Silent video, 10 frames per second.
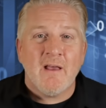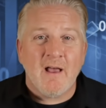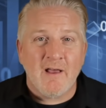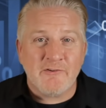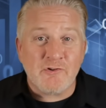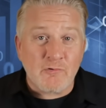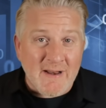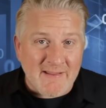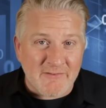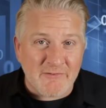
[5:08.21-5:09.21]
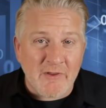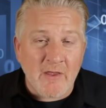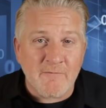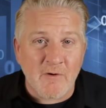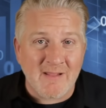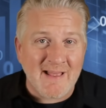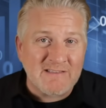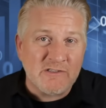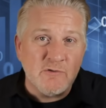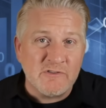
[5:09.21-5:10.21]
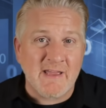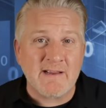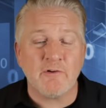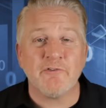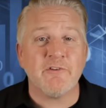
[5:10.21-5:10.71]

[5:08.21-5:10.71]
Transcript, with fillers: uh, trends for the last two cycles.